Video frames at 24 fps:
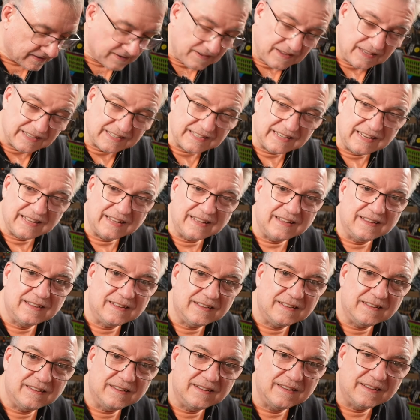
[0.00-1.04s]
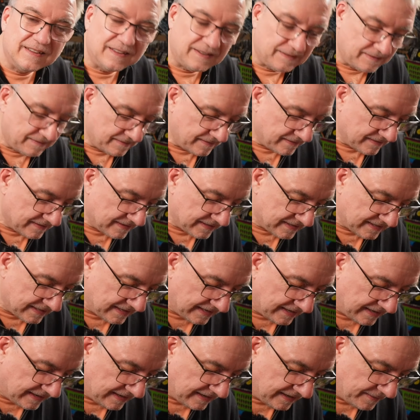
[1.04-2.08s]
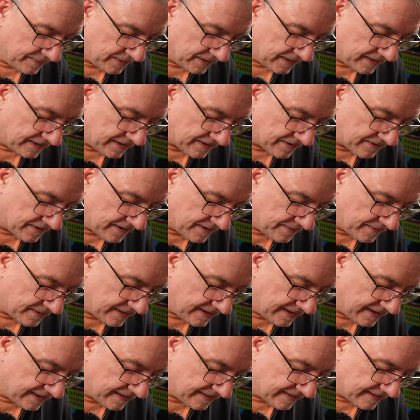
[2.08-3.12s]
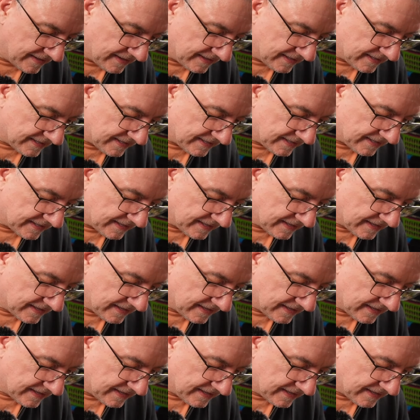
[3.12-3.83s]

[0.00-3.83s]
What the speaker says: isn't it? Does anybody agree with that? It's